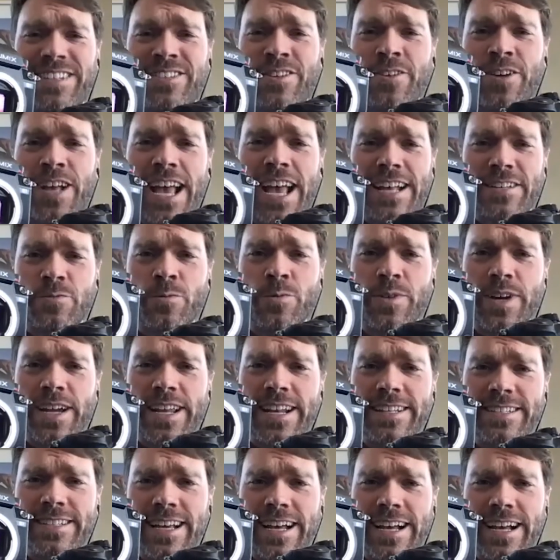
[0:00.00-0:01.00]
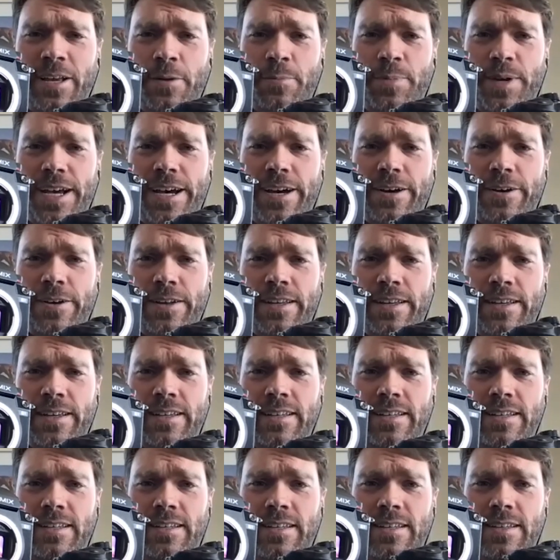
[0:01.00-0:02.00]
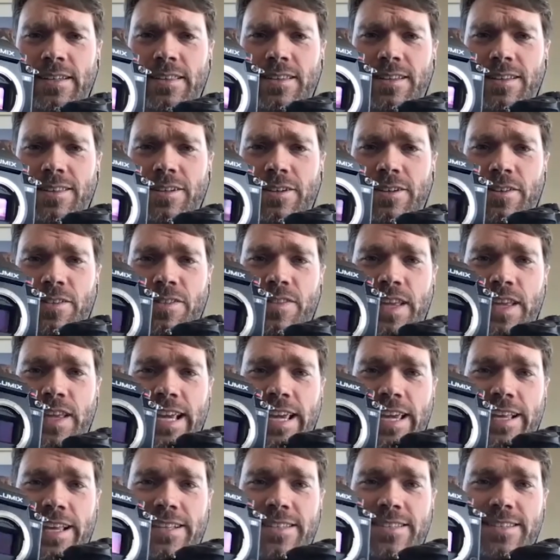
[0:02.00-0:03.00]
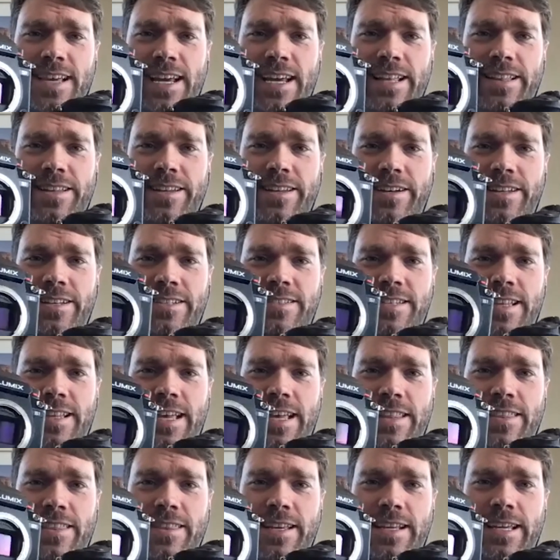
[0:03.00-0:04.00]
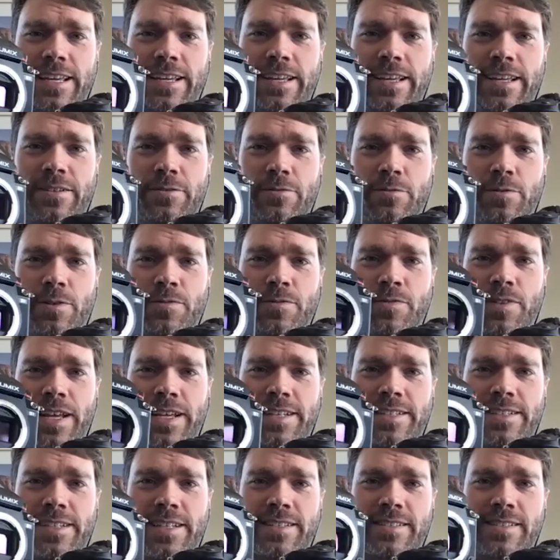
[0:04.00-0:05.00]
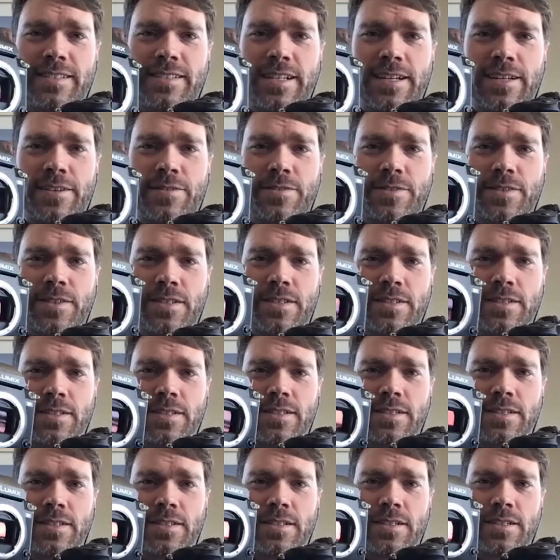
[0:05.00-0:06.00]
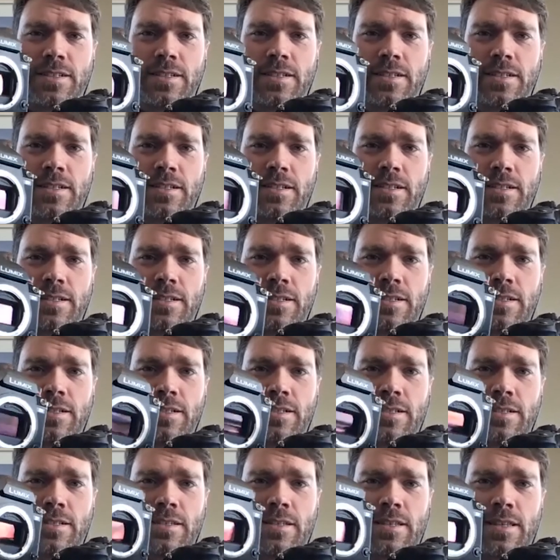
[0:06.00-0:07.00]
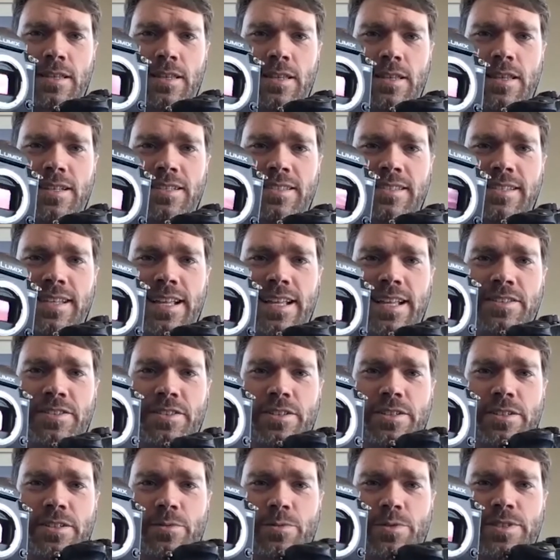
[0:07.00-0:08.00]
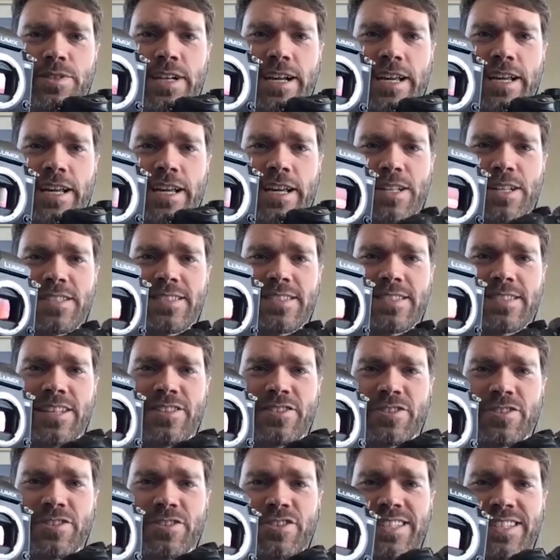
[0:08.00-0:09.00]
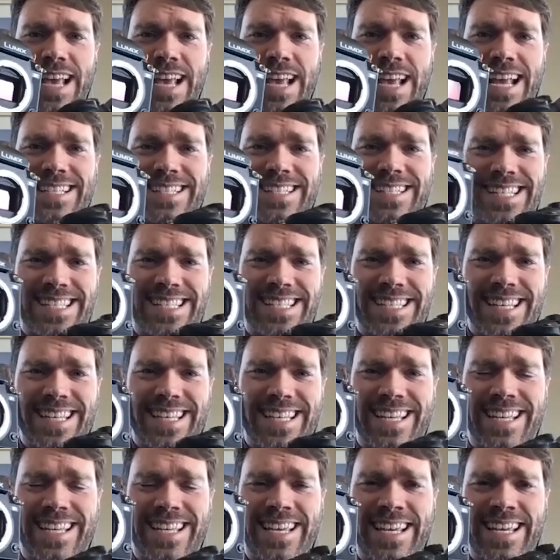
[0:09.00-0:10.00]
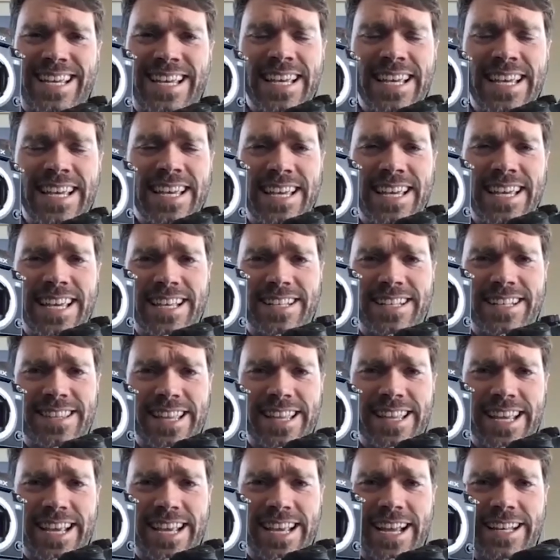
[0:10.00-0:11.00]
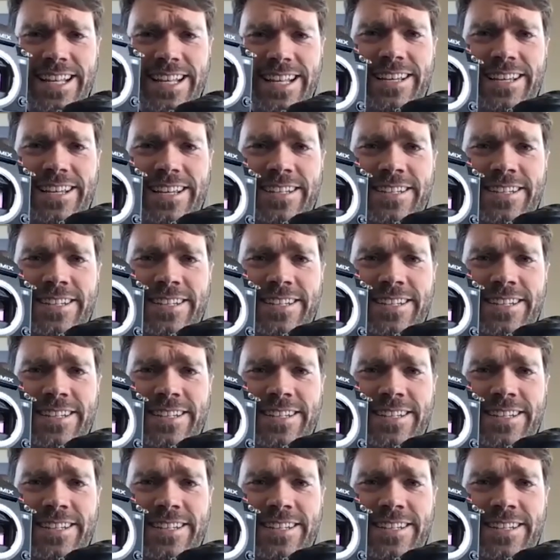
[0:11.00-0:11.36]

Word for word: So, guys, we're going to talk about the little thingy inside there. Do you see that thingy reflecting stuff? Yes. The sensor. We're talking about sensor sizes is the does idea.